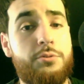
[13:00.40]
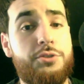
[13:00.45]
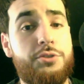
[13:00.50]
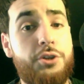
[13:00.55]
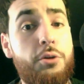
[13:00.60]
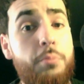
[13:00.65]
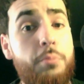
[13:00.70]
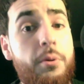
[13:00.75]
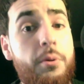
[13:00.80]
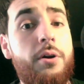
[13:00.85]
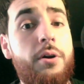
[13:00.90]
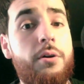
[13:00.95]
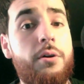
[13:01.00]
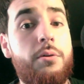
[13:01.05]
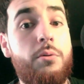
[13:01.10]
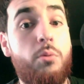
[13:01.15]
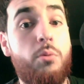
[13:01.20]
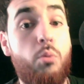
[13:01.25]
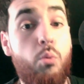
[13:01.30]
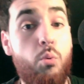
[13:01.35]
Burrow
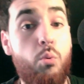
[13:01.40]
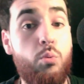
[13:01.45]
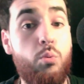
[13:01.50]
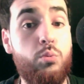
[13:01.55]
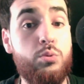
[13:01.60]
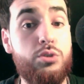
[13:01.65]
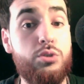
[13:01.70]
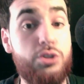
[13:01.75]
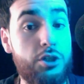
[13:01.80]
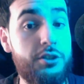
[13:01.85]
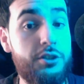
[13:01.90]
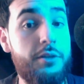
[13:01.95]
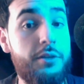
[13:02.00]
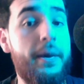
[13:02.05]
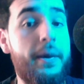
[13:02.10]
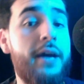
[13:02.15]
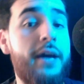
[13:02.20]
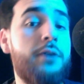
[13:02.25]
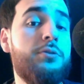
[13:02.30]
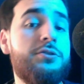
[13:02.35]
took the
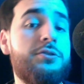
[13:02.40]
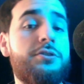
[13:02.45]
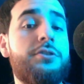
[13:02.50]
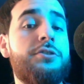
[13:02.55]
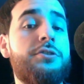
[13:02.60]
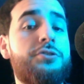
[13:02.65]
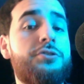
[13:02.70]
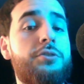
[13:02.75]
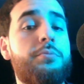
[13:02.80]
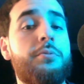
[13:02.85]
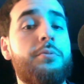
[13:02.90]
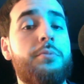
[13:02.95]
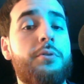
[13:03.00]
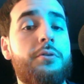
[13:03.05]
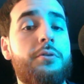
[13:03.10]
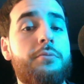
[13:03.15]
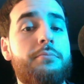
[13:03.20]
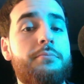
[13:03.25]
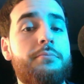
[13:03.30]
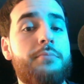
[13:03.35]
Bengals to the Super Bowl.
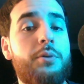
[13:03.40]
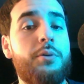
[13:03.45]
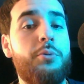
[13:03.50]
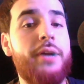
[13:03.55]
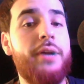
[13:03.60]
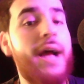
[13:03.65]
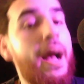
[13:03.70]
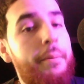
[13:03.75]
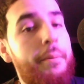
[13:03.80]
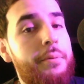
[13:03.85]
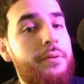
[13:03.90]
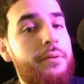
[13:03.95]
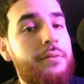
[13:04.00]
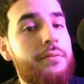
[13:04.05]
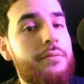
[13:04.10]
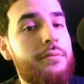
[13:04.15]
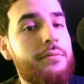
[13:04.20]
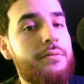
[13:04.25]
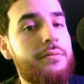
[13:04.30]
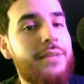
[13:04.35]
But what happened?
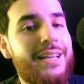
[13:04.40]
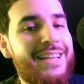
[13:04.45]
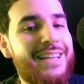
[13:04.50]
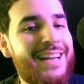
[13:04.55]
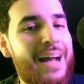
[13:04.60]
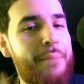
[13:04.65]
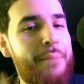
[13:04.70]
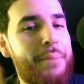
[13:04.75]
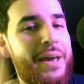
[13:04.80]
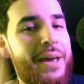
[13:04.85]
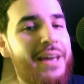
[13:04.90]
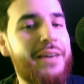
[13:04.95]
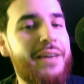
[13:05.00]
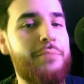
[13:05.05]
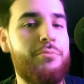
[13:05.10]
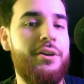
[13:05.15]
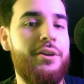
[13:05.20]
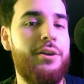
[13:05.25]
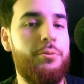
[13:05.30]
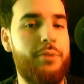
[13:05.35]
They did not pay him
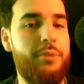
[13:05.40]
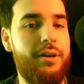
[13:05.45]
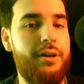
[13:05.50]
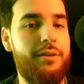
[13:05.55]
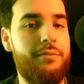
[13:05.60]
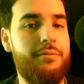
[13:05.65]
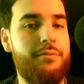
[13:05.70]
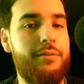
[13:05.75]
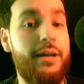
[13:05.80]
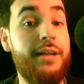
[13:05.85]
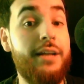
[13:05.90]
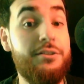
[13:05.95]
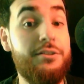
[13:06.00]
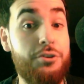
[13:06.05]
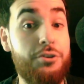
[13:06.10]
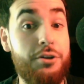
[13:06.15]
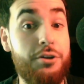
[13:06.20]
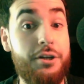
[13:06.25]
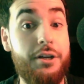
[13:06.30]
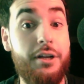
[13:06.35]
right away. It
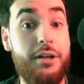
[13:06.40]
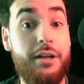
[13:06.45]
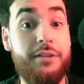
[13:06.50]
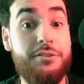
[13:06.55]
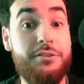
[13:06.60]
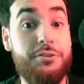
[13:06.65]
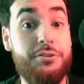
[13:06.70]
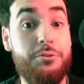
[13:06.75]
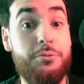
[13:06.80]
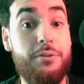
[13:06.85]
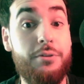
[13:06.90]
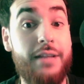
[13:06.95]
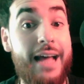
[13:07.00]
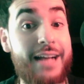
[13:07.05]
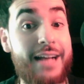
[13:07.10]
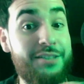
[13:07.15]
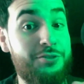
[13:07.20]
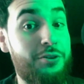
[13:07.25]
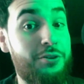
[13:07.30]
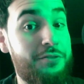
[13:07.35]
took until
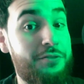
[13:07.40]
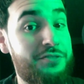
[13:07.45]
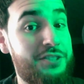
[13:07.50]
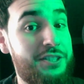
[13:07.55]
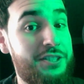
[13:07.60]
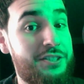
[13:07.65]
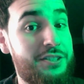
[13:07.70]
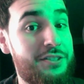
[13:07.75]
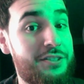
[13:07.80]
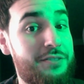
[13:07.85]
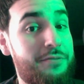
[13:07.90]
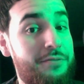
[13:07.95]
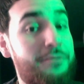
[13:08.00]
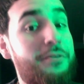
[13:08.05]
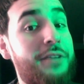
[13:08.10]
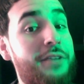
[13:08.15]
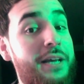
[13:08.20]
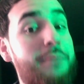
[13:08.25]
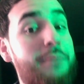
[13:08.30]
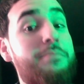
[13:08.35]
last offseason for
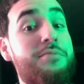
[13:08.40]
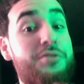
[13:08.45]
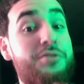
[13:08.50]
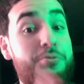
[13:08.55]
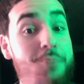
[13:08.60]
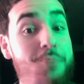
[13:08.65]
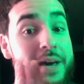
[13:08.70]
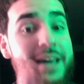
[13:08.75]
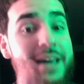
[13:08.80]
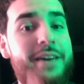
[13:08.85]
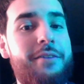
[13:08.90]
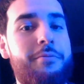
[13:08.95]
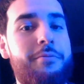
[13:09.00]
them to pay him.